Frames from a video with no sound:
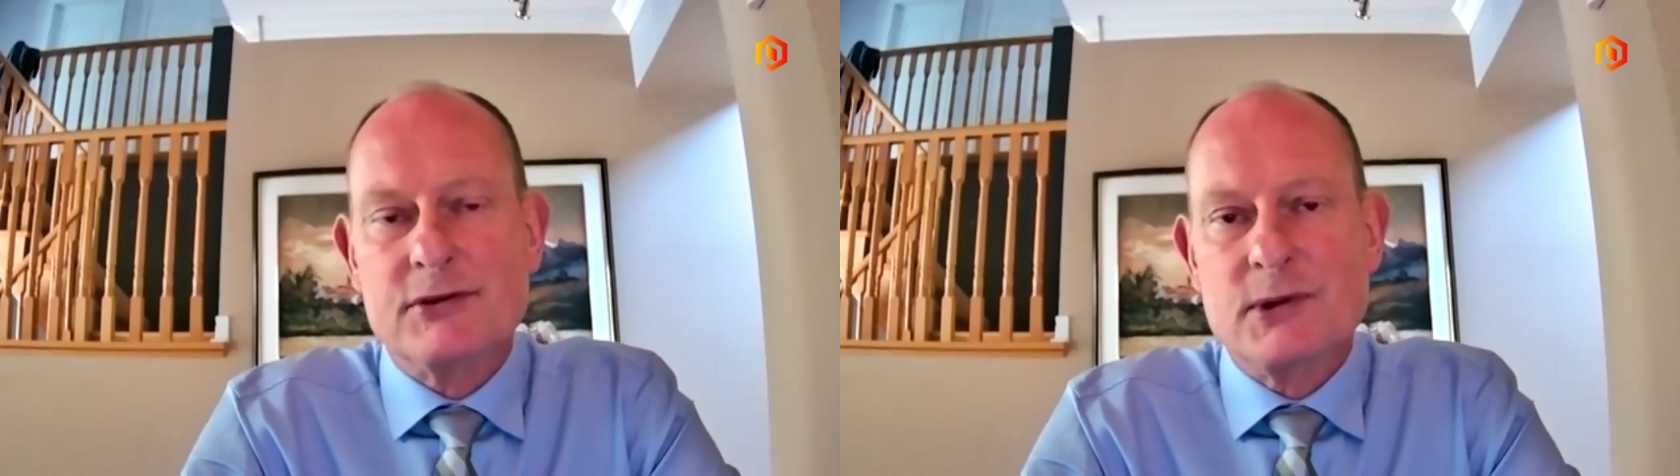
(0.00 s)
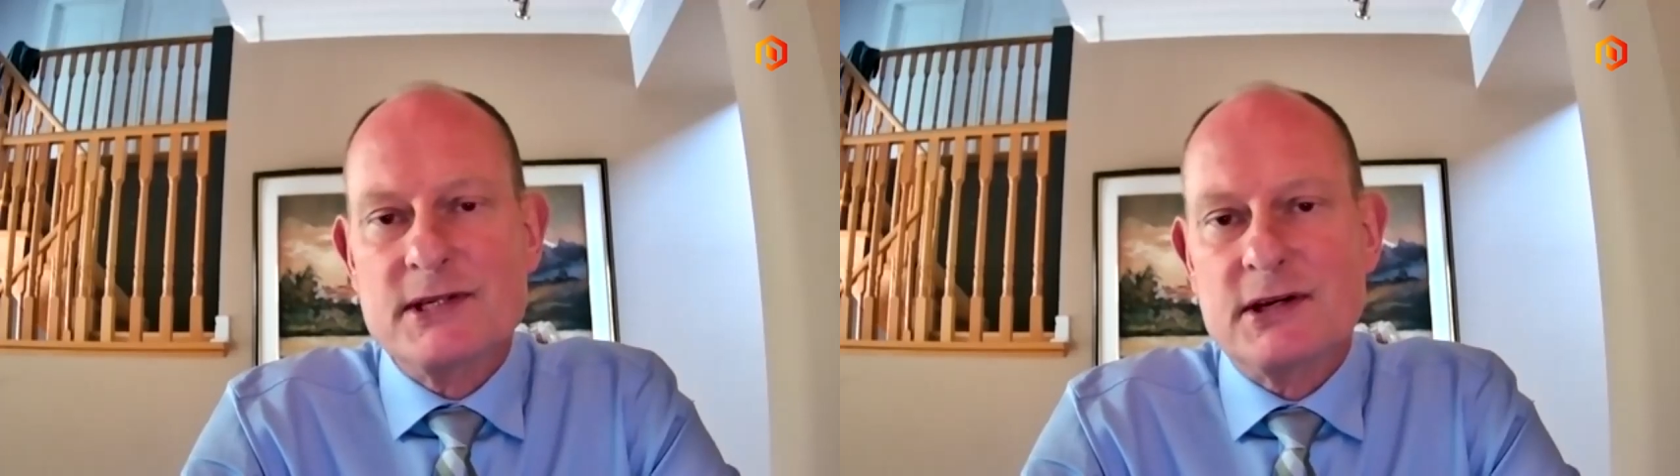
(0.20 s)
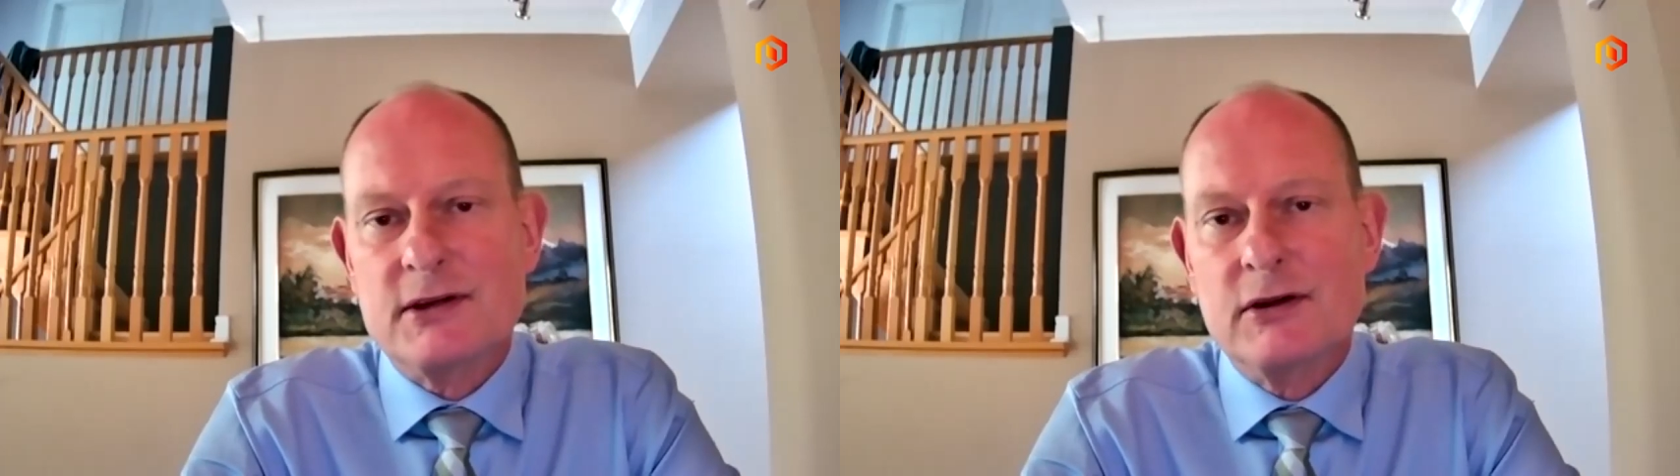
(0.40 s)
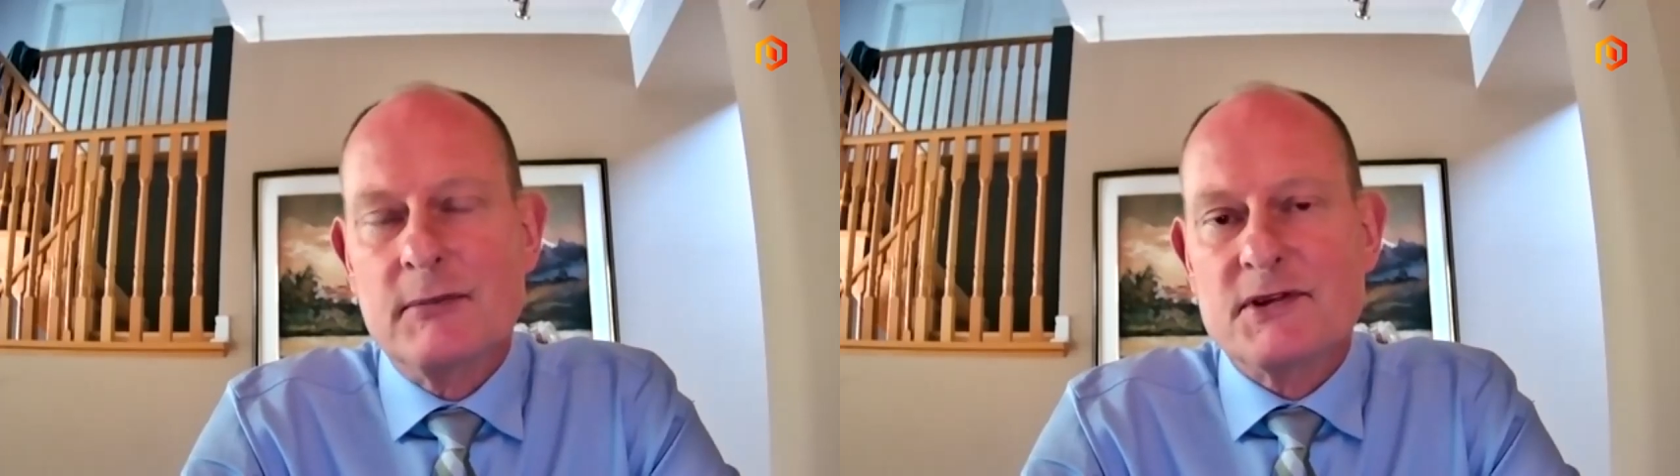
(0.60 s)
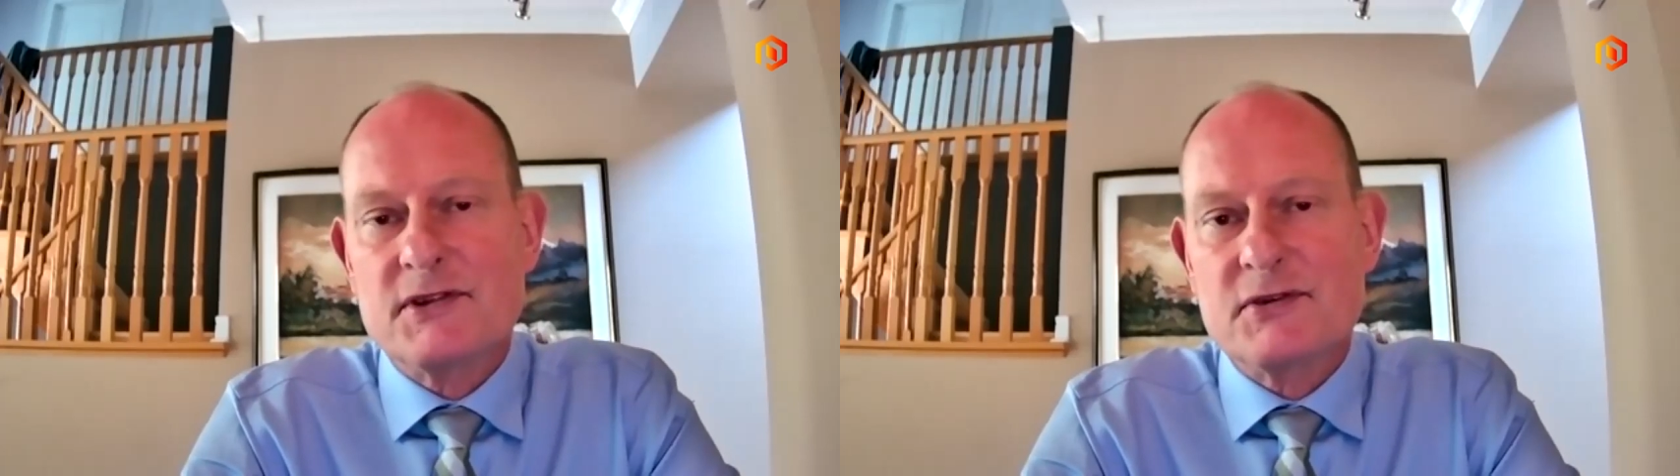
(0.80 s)
twenty
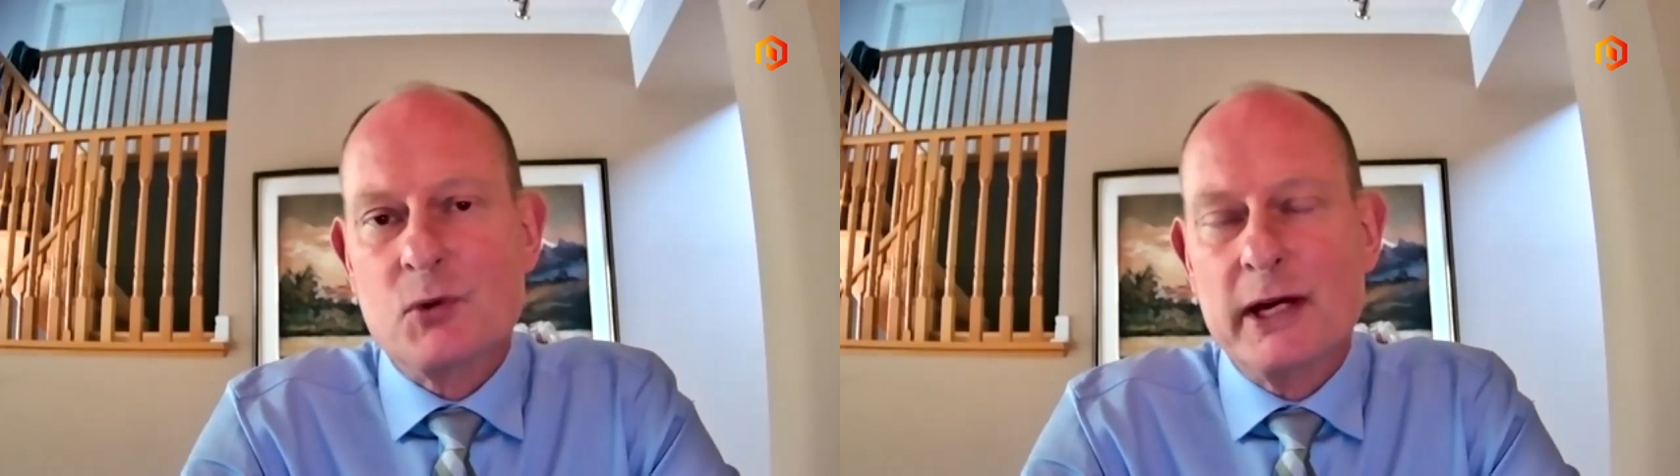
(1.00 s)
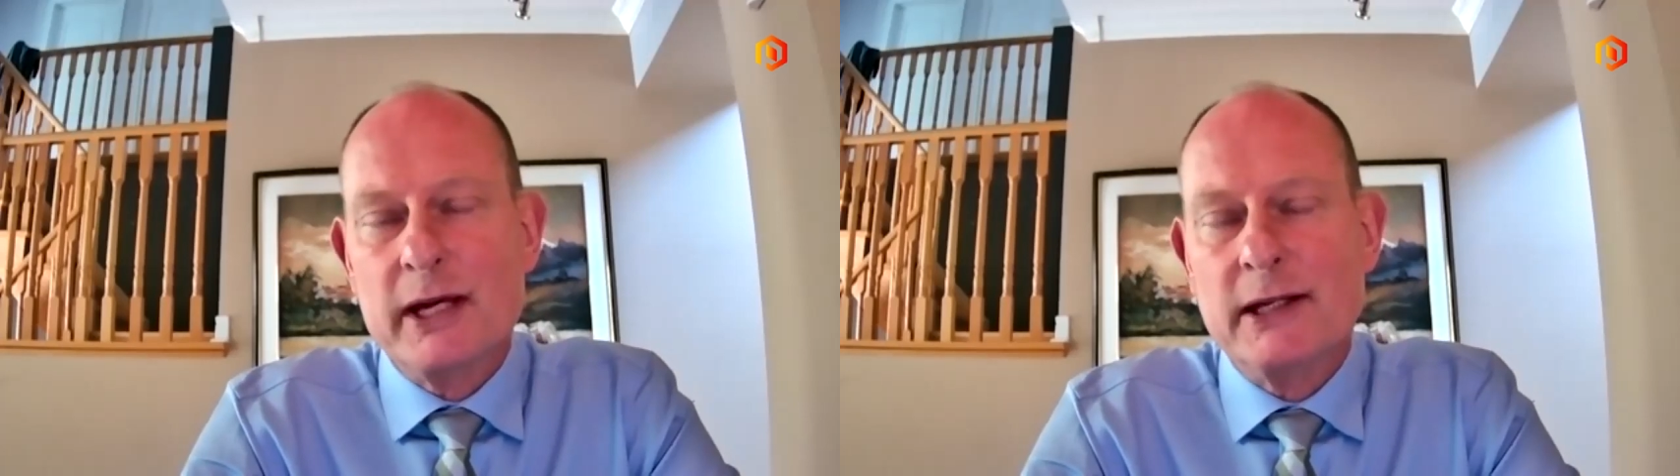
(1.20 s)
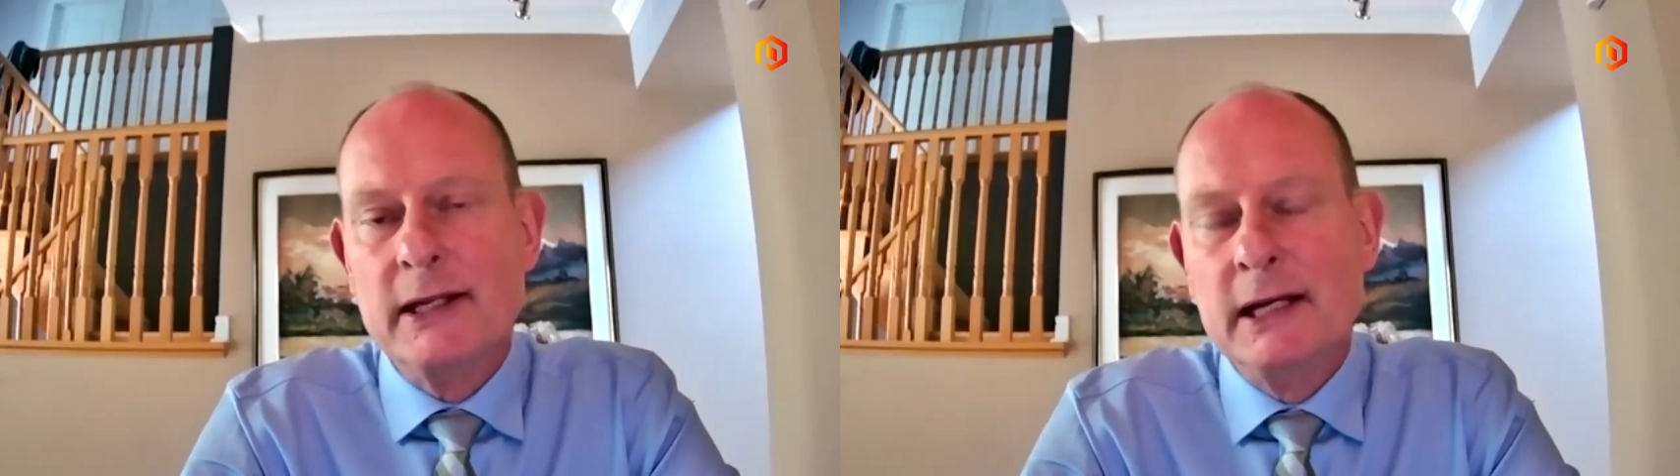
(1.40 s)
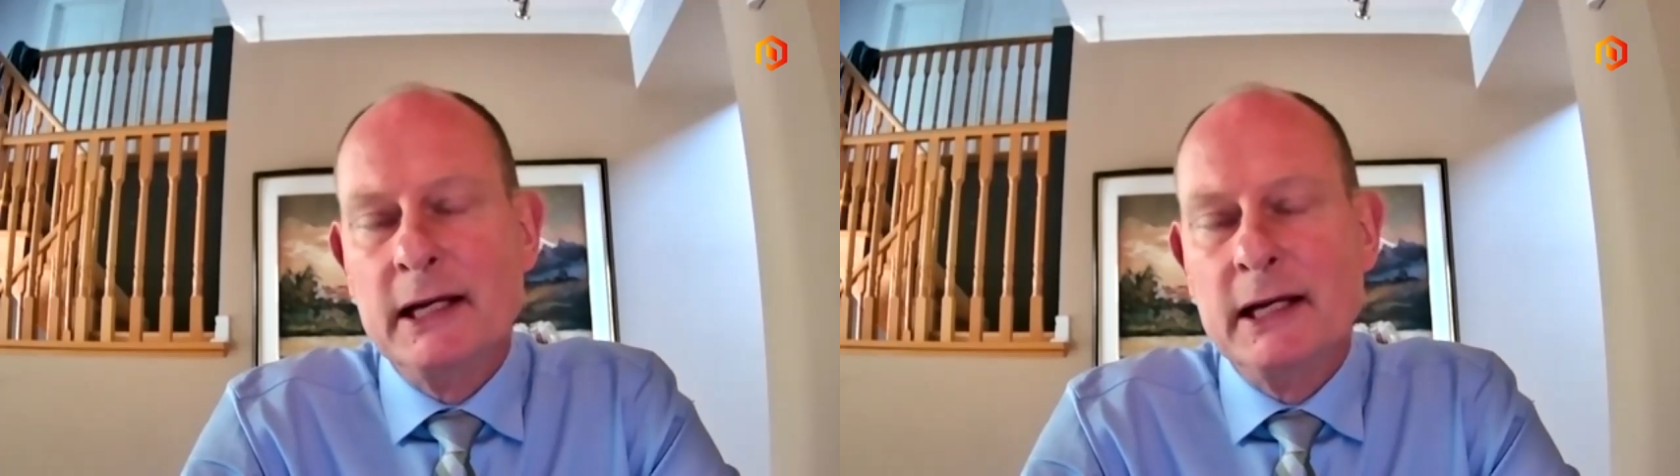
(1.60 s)
kilometers away.